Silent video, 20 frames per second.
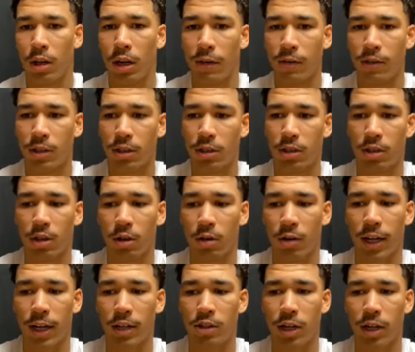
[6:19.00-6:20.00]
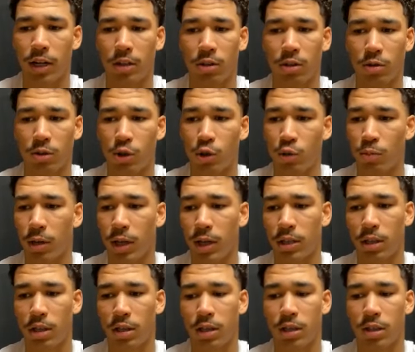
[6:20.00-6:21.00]
of just, you know, not trying to do too
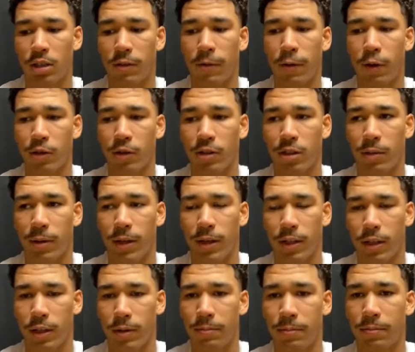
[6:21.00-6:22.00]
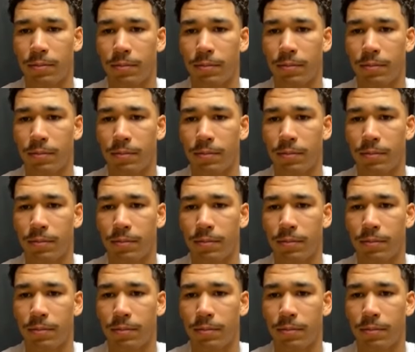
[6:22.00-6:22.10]
much and just focus on my game.